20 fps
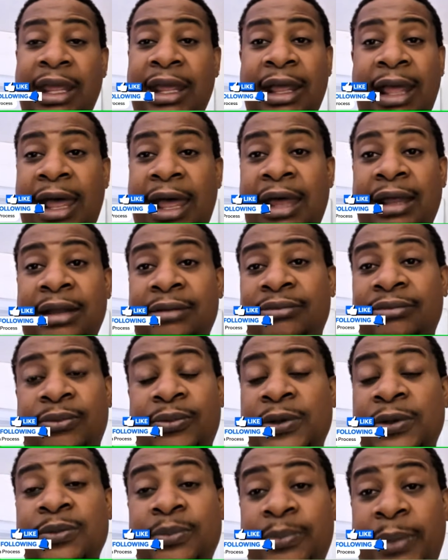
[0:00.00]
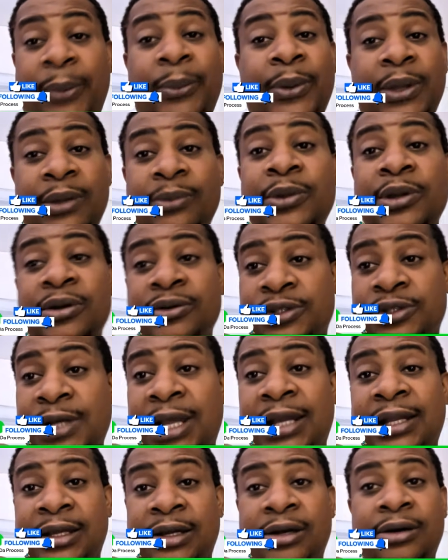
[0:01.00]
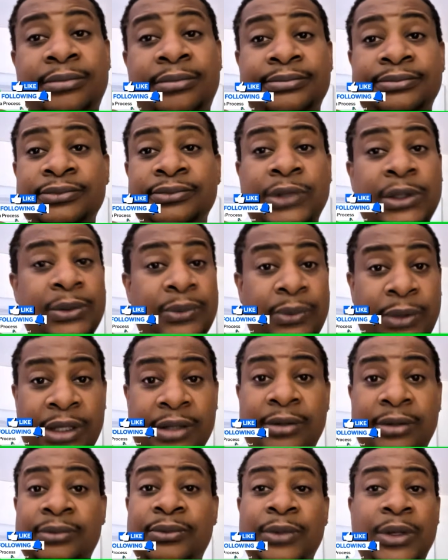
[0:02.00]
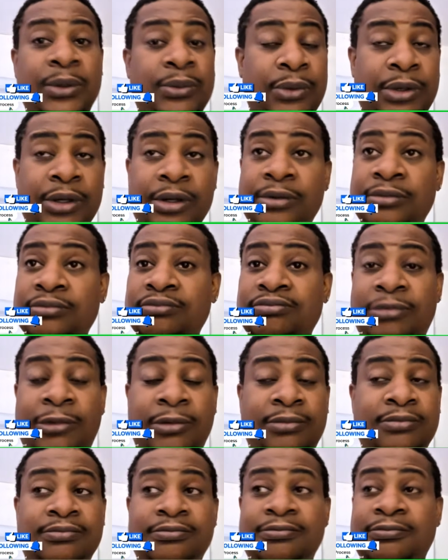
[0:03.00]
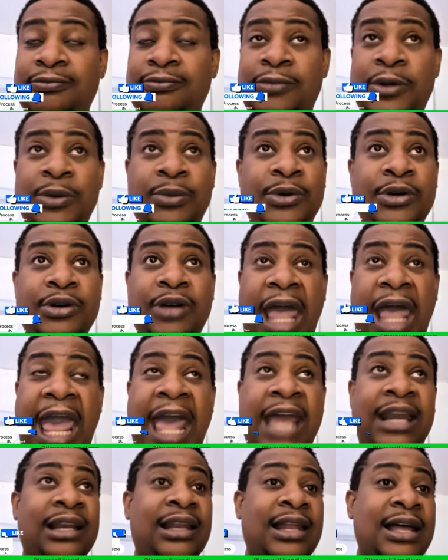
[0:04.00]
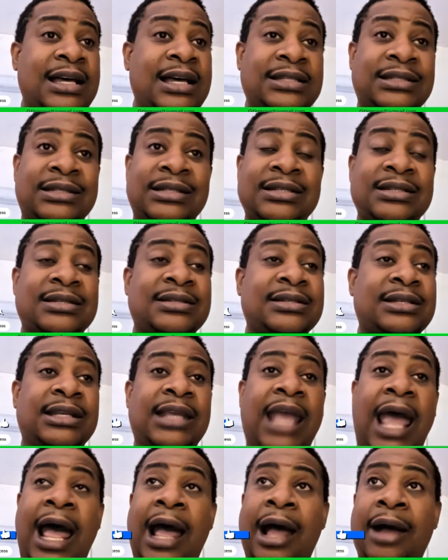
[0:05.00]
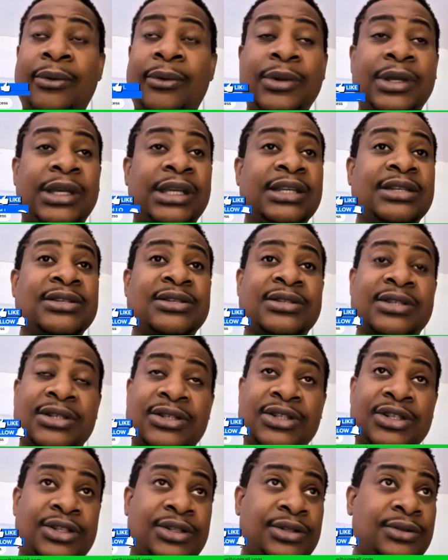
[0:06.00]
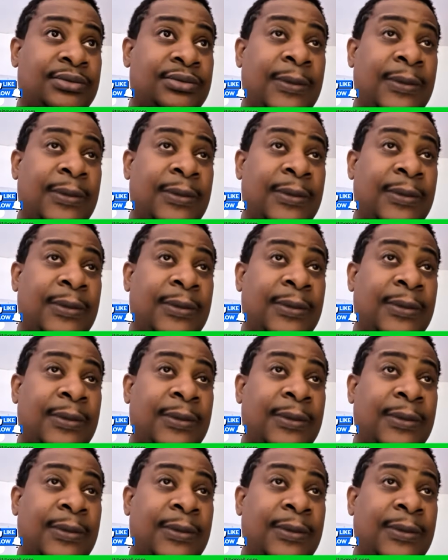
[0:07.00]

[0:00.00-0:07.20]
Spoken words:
But we will try to help. We will. We will analyze and see how we can assist you.